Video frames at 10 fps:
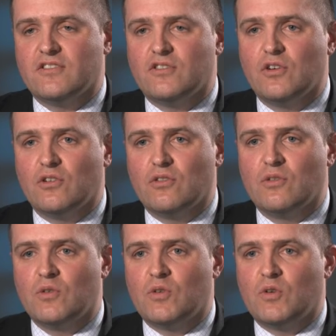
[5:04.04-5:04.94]
is done,
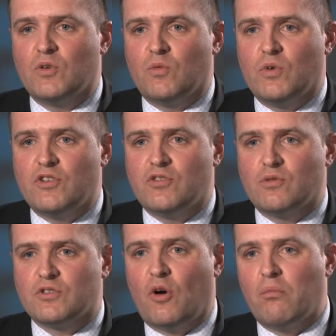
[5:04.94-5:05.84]
which
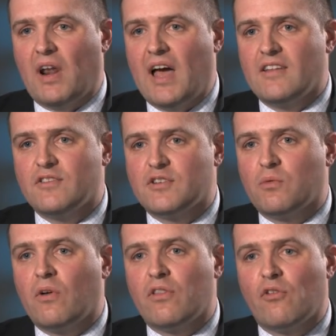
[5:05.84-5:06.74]
shows compliance
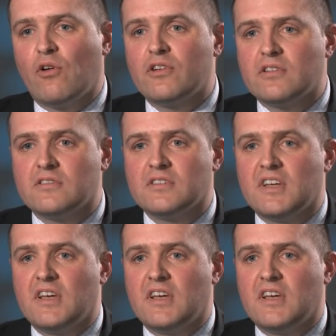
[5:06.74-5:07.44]
to what they're auditing.